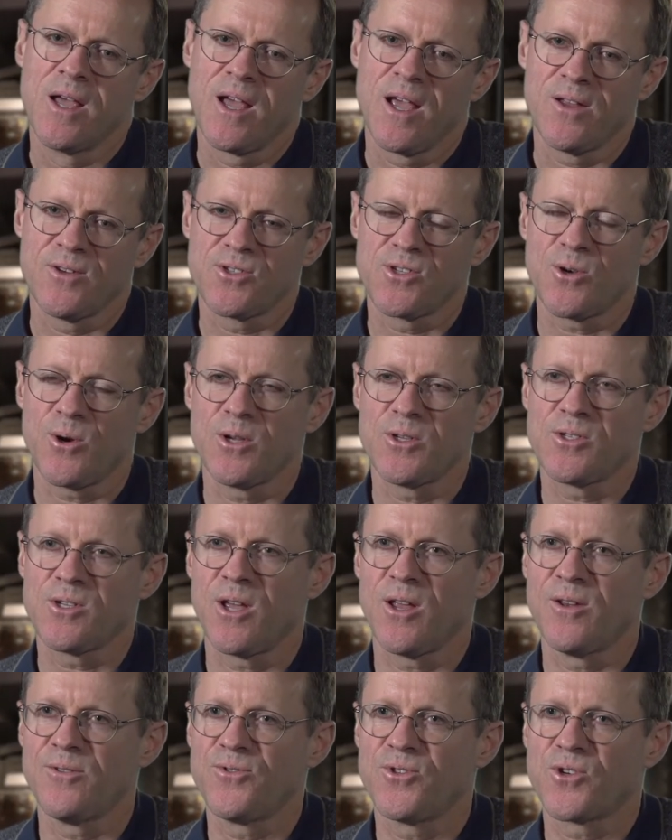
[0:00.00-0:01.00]
And so I
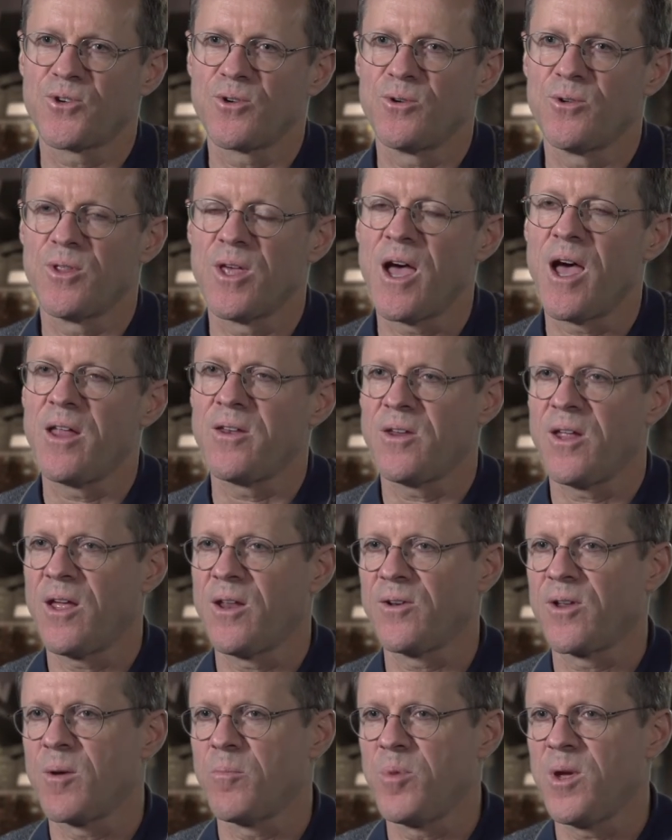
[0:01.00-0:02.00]
said, screw that,
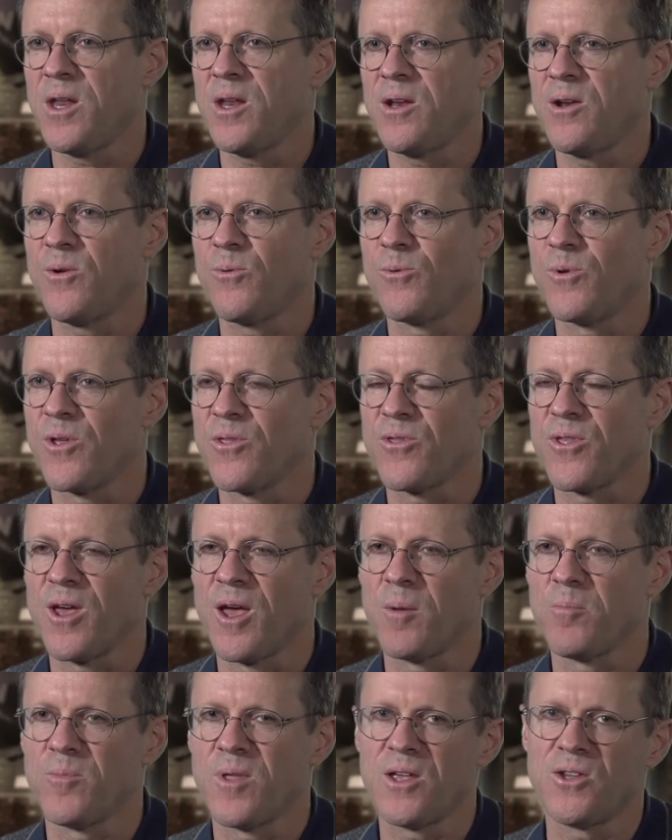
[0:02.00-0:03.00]
and competed with
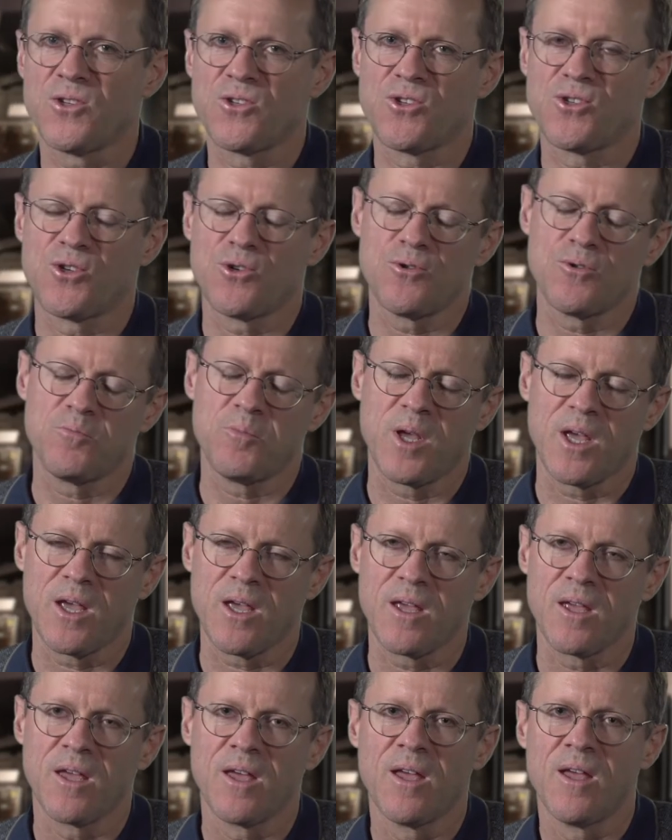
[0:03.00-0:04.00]
them. They sued
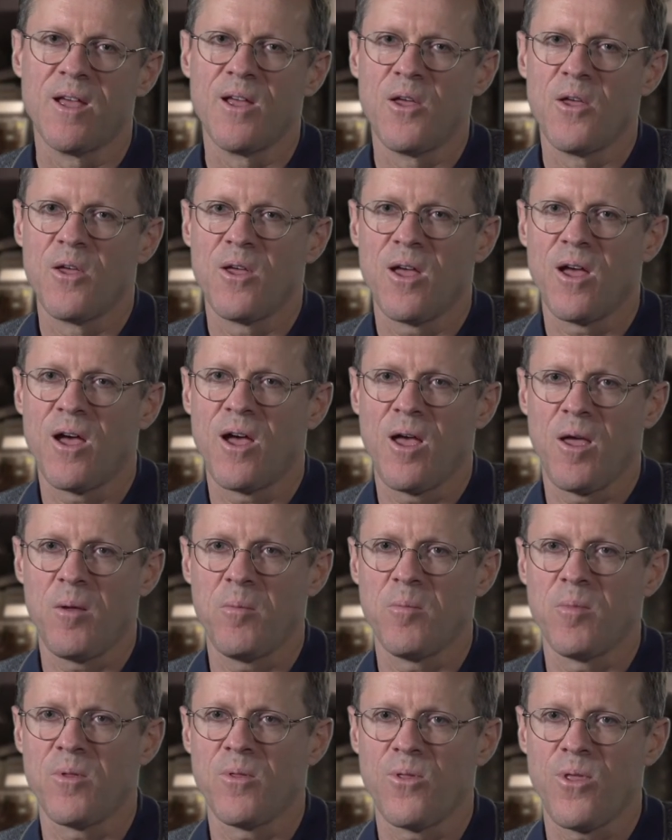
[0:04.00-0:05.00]
me.
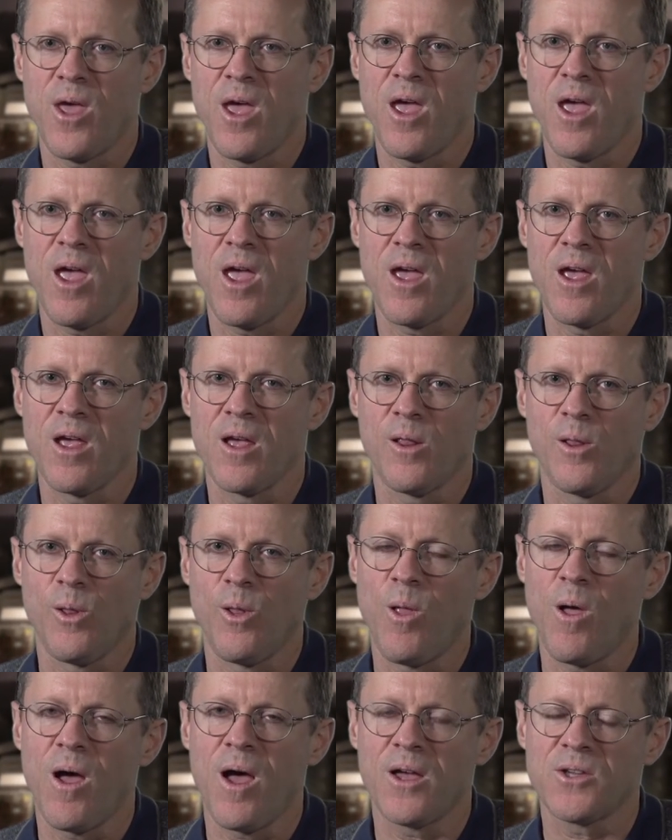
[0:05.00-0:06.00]
They
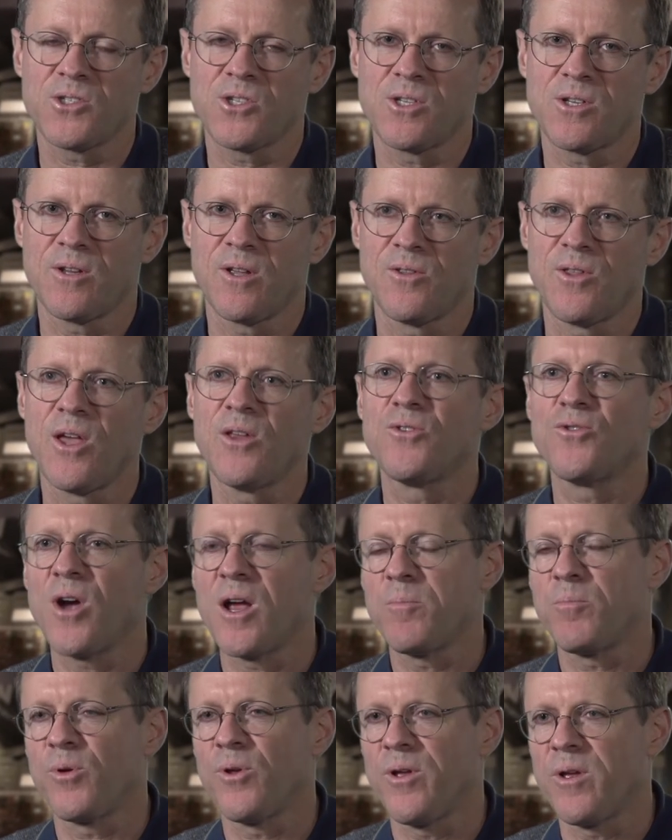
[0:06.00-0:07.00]
lost. They tried
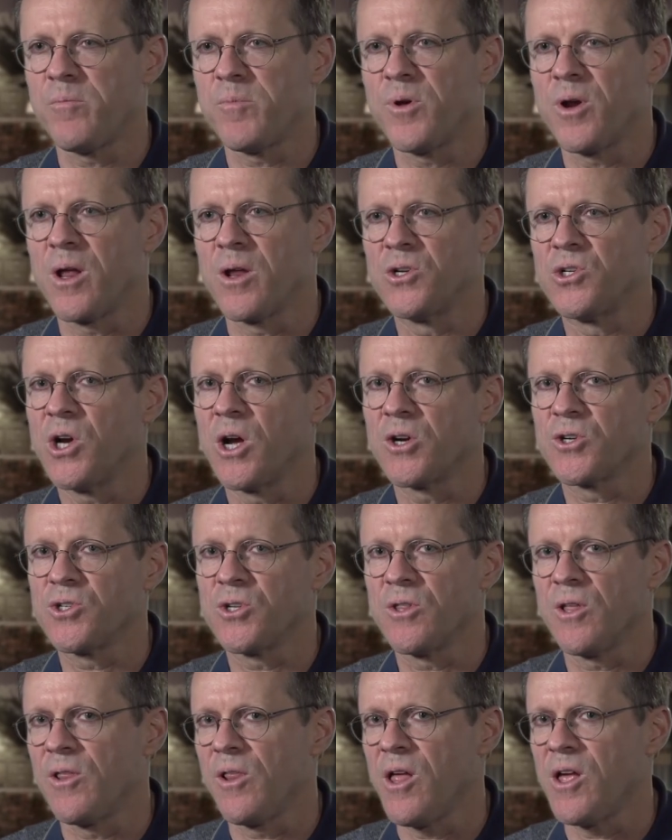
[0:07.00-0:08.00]
a preliminary
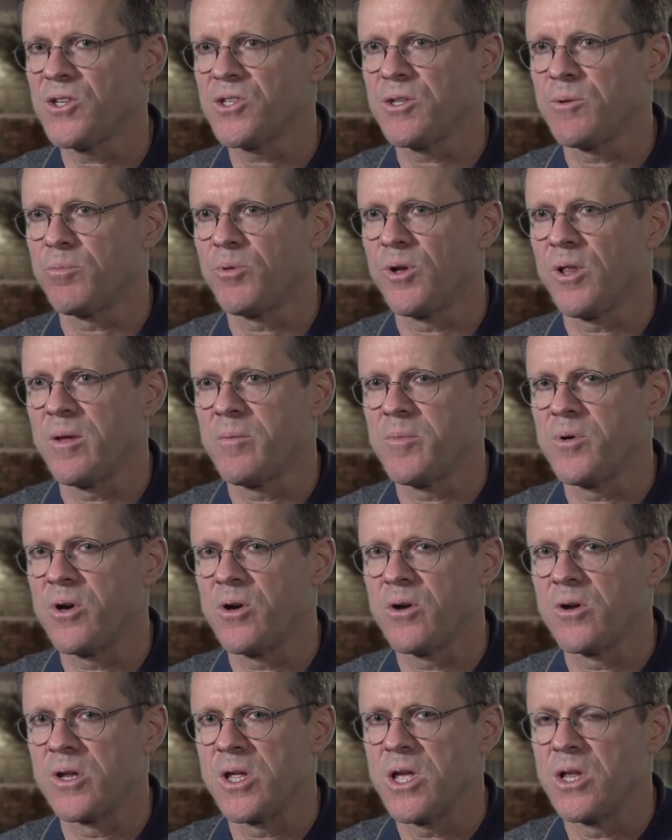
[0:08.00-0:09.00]
injunction. They lost the
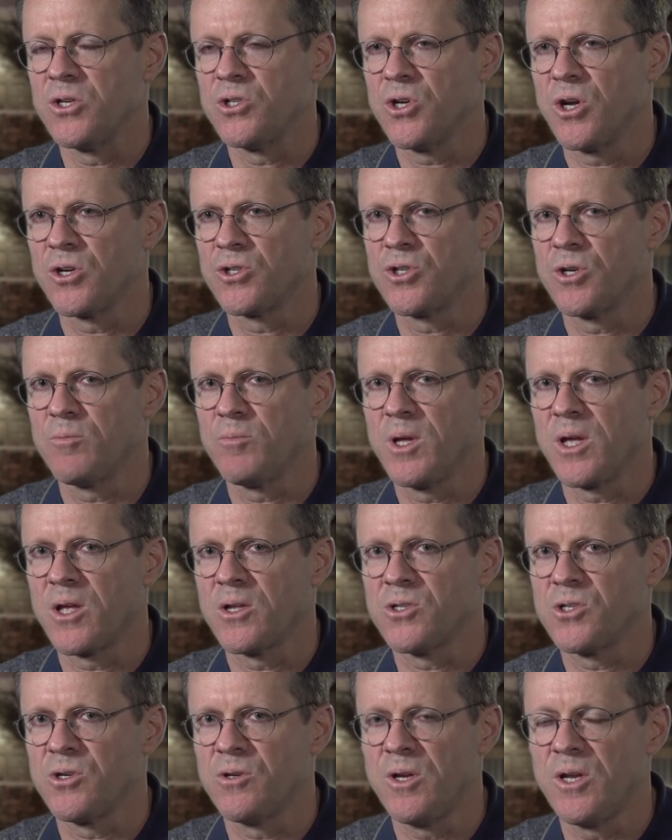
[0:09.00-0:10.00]
preliminary injunction
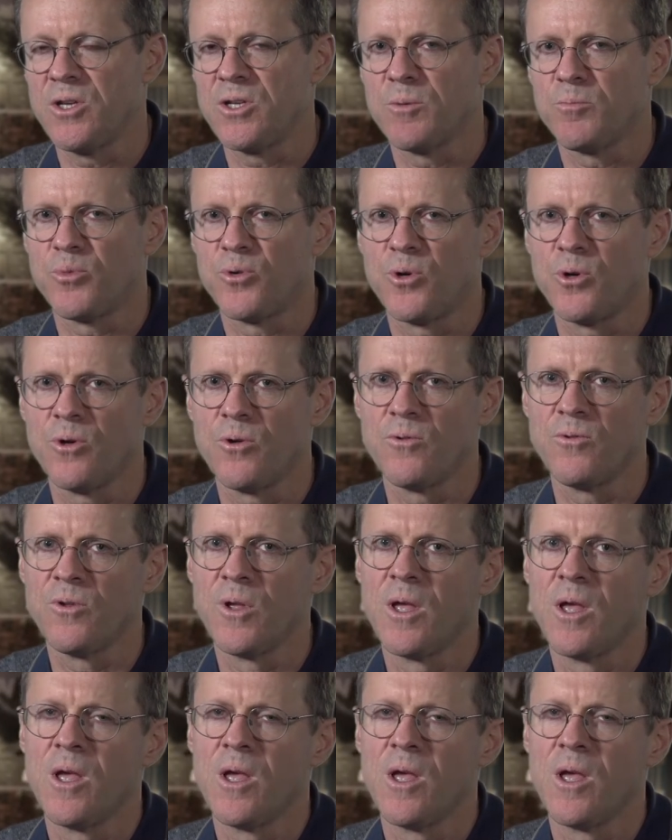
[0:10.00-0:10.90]
because you need to prove